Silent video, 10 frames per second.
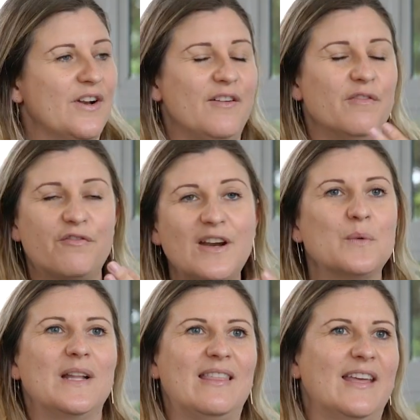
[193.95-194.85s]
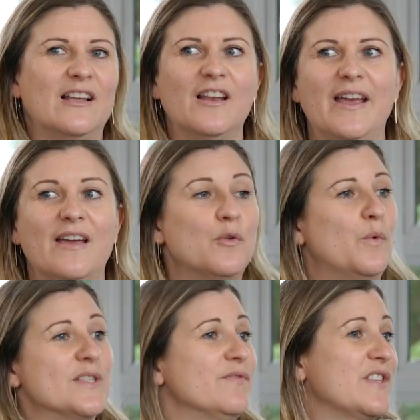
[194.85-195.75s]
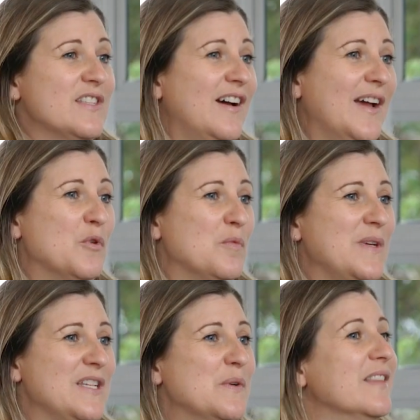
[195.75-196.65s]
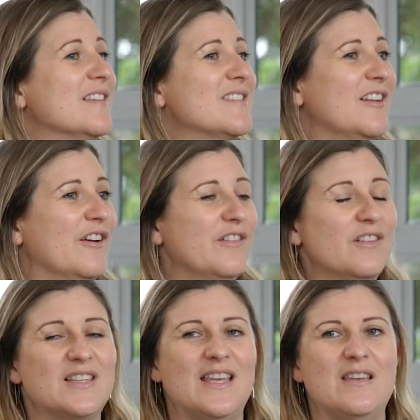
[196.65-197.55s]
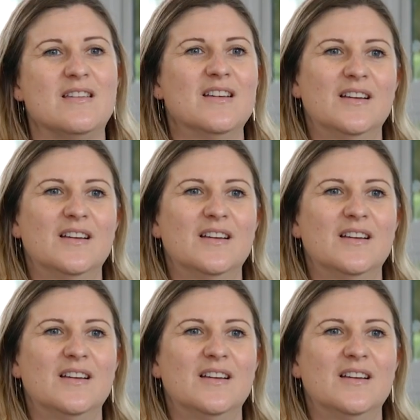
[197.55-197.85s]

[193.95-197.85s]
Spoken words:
And I frequently think like, if it wasn't for Sai, I wouldn't be doing this, you know, because he